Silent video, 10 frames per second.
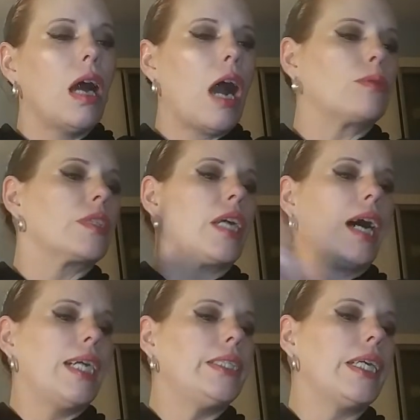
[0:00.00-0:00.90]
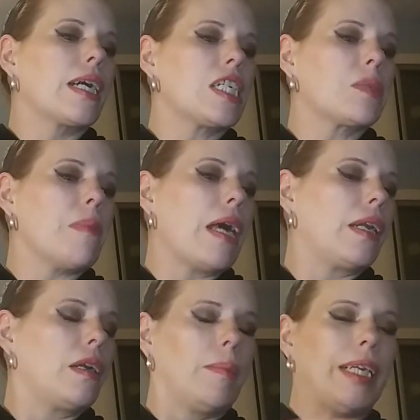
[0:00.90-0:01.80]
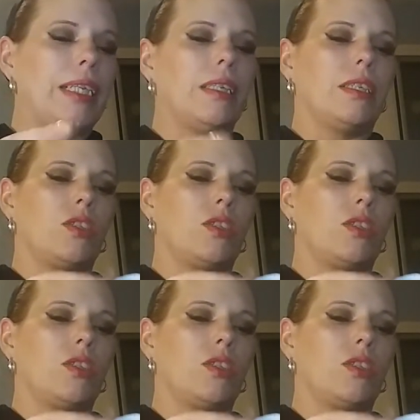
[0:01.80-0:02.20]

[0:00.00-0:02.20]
Oh, the IT Cosmetic, the